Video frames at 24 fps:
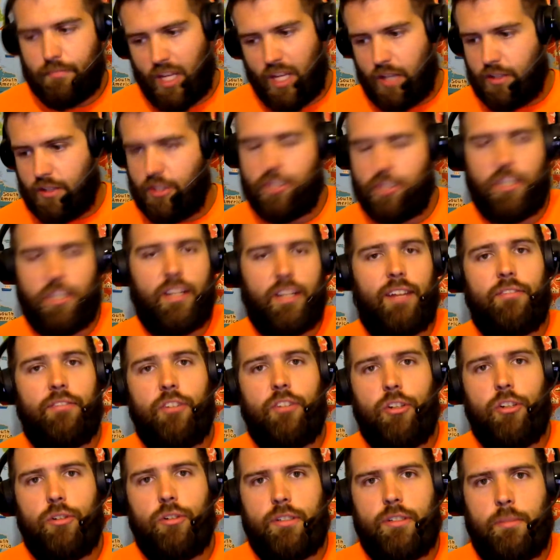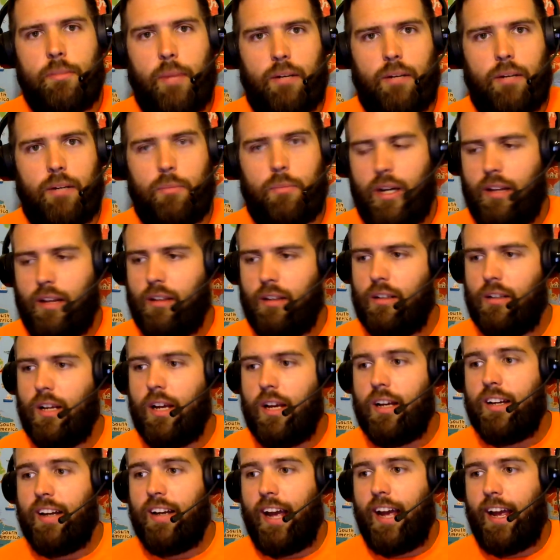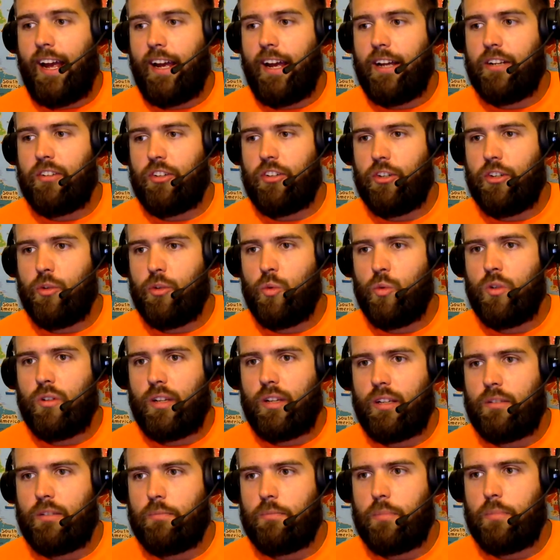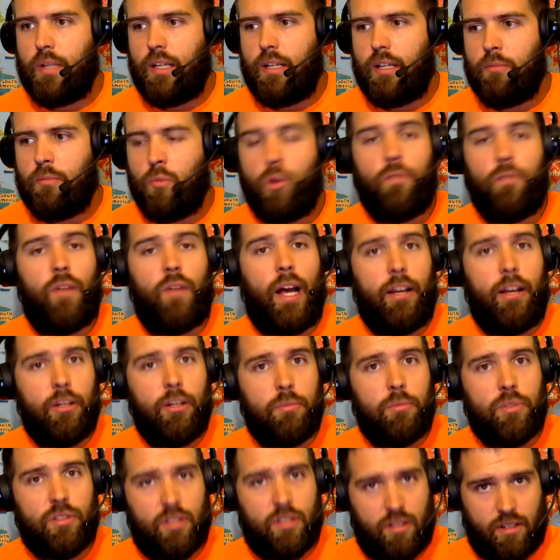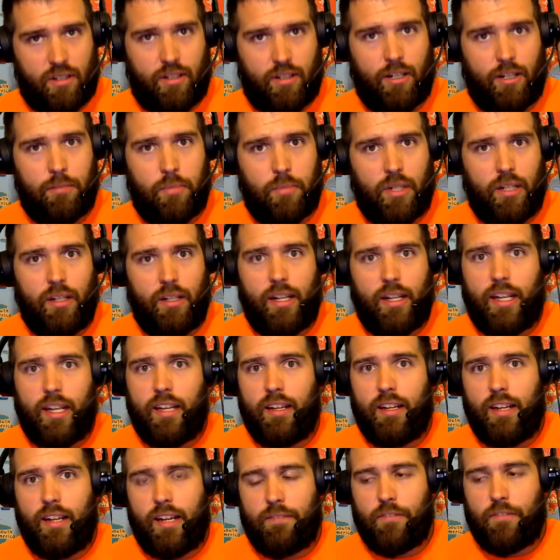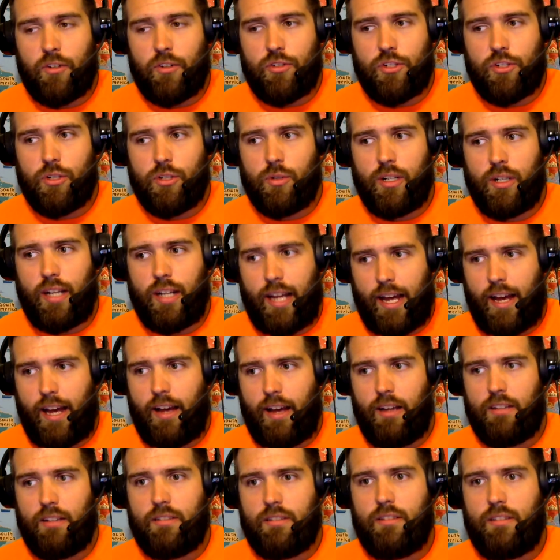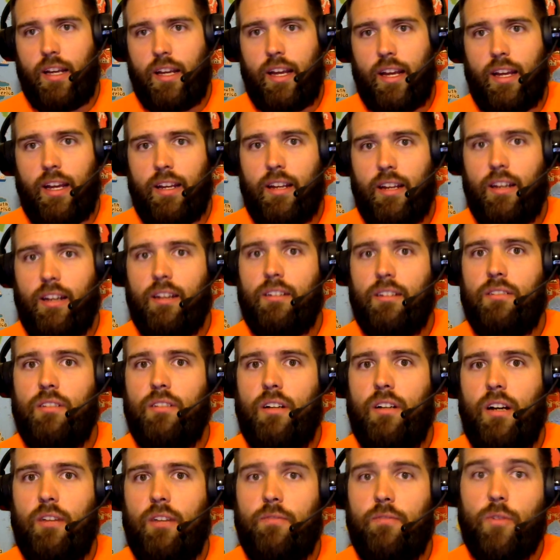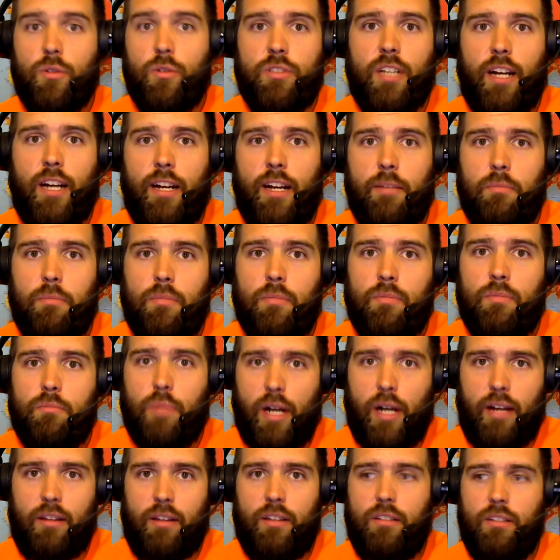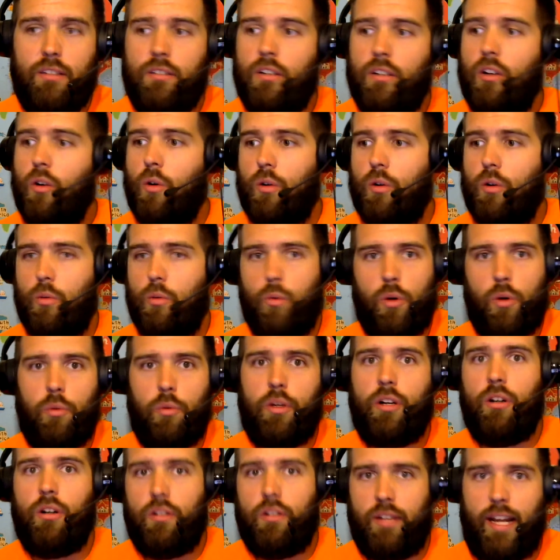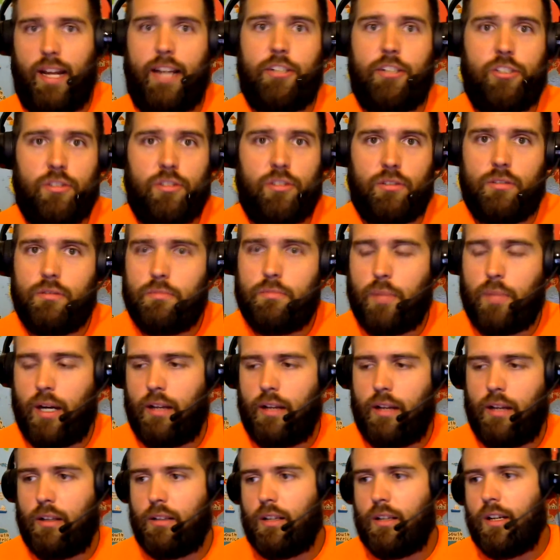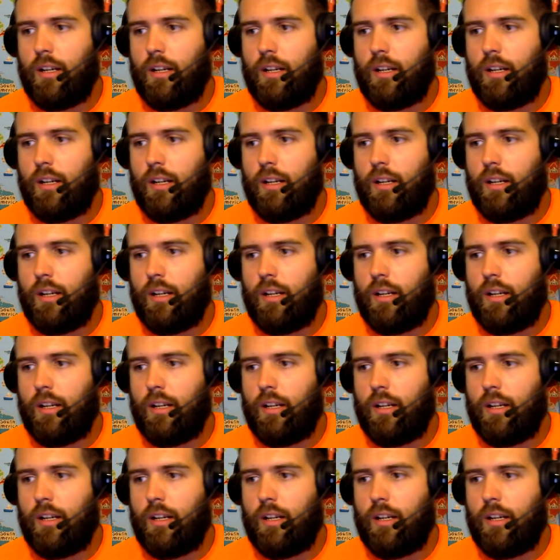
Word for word: You're gonna have to do it as a banner pilot, and you will be more valuable to the company if you do it as a, a full time pilot or what we call a national pilot.